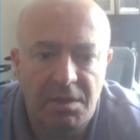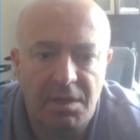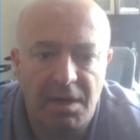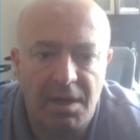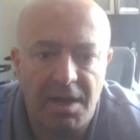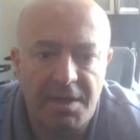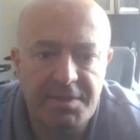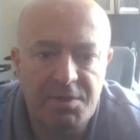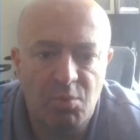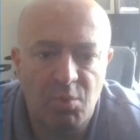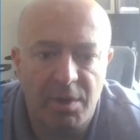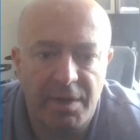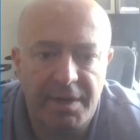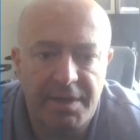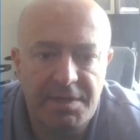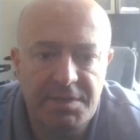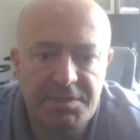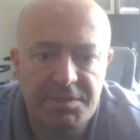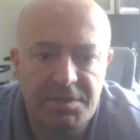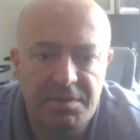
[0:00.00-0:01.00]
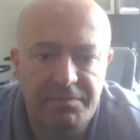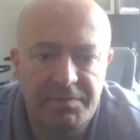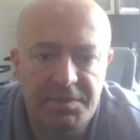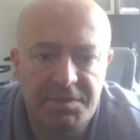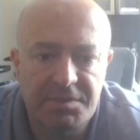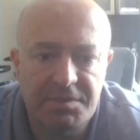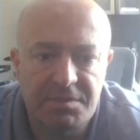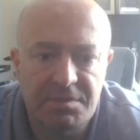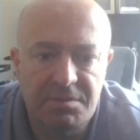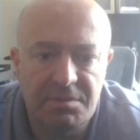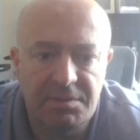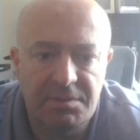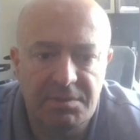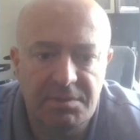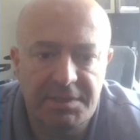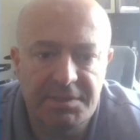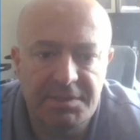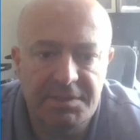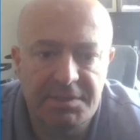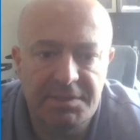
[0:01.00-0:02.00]
Otherwise, if it's,
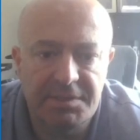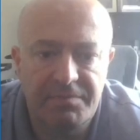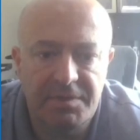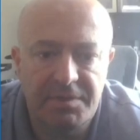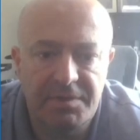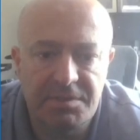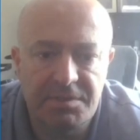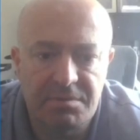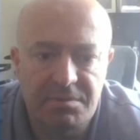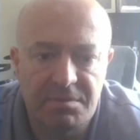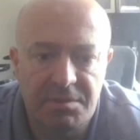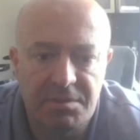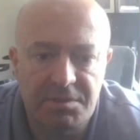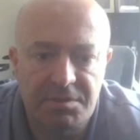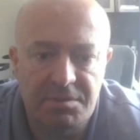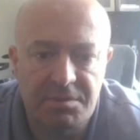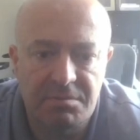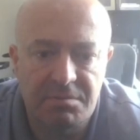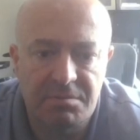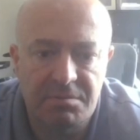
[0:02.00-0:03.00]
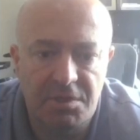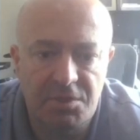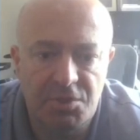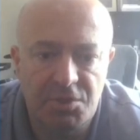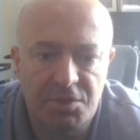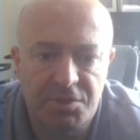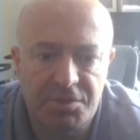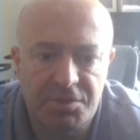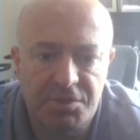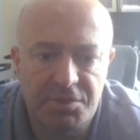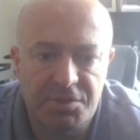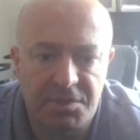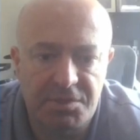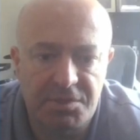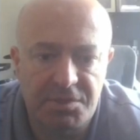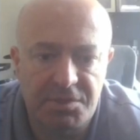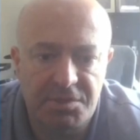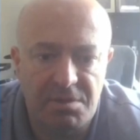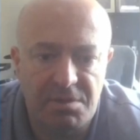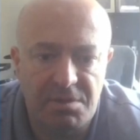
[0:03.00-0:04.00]
let's say if it's this digit 6
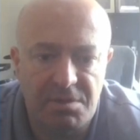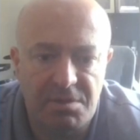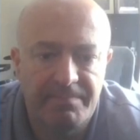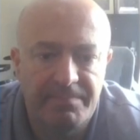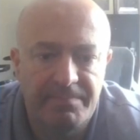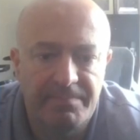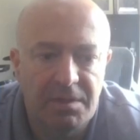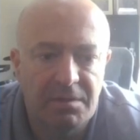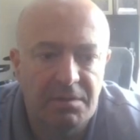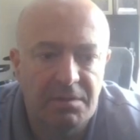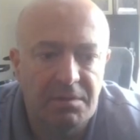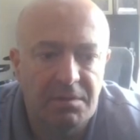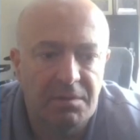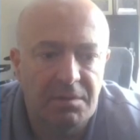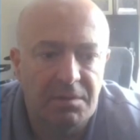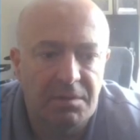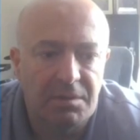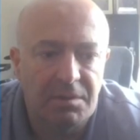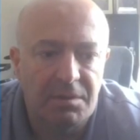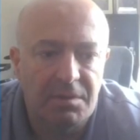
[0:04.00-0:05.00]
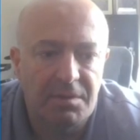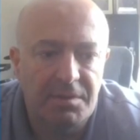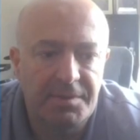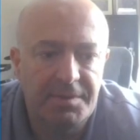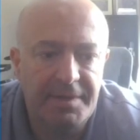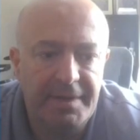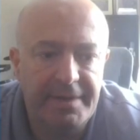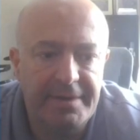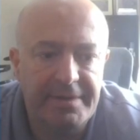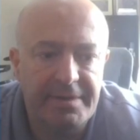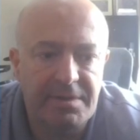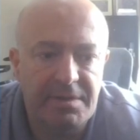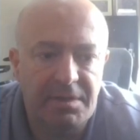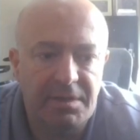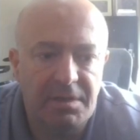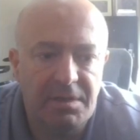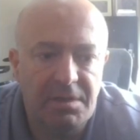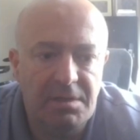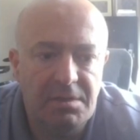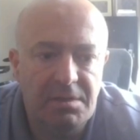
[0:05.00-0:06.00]
here, then
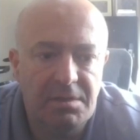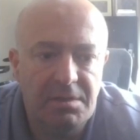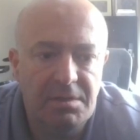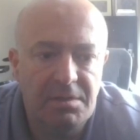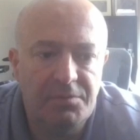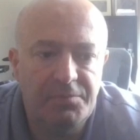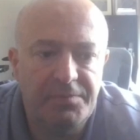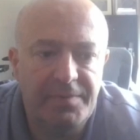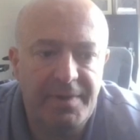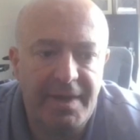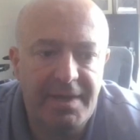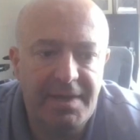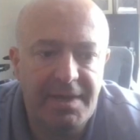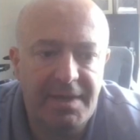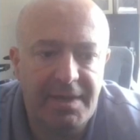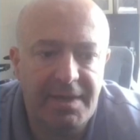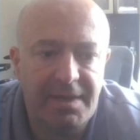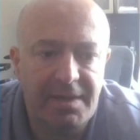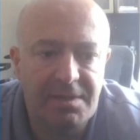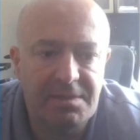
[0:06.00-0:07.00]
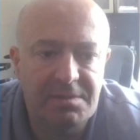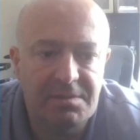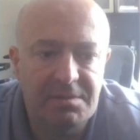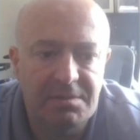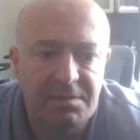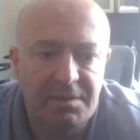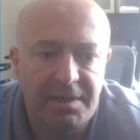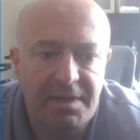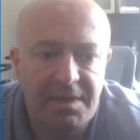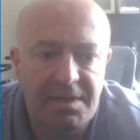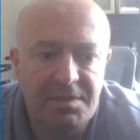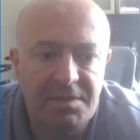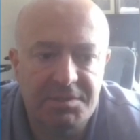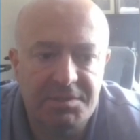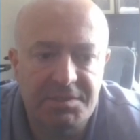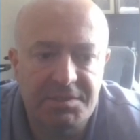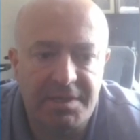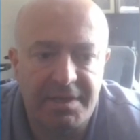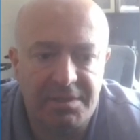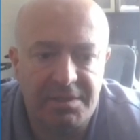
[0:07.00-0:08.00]
if I had a
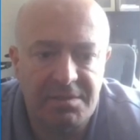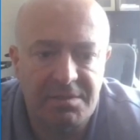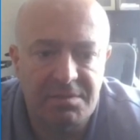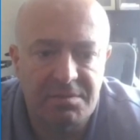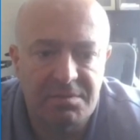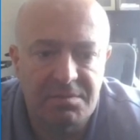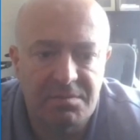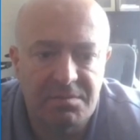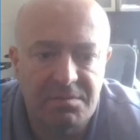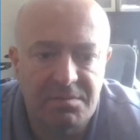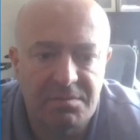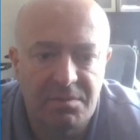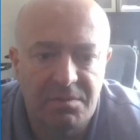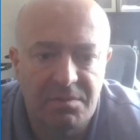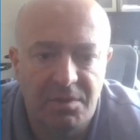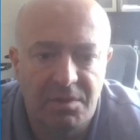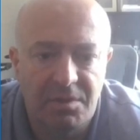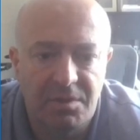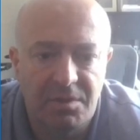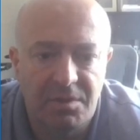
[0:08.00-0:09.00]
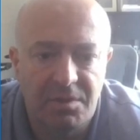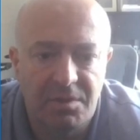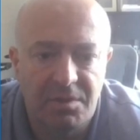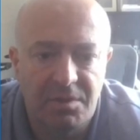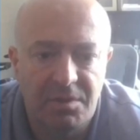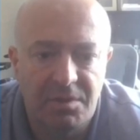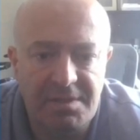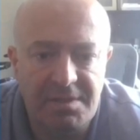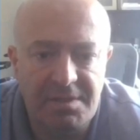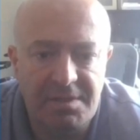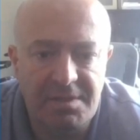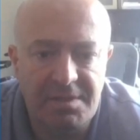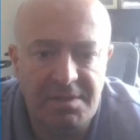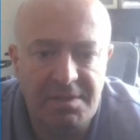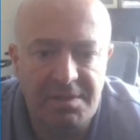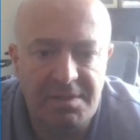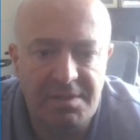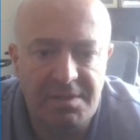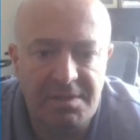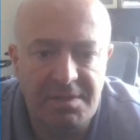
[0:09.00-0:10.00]
set
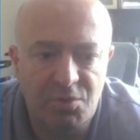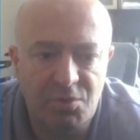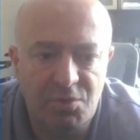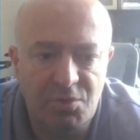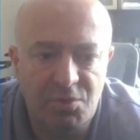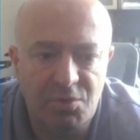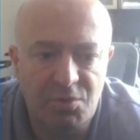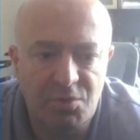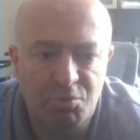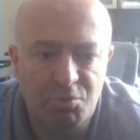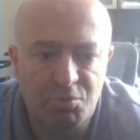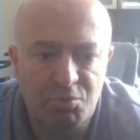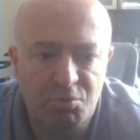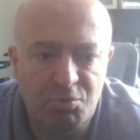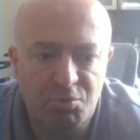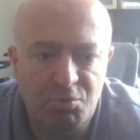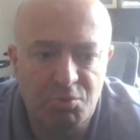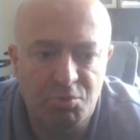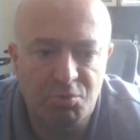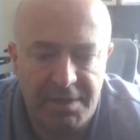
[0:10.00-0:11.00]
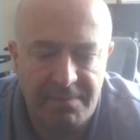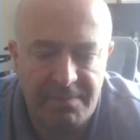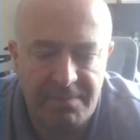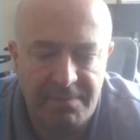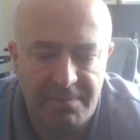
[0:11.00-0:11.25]
dedicated to this row 3,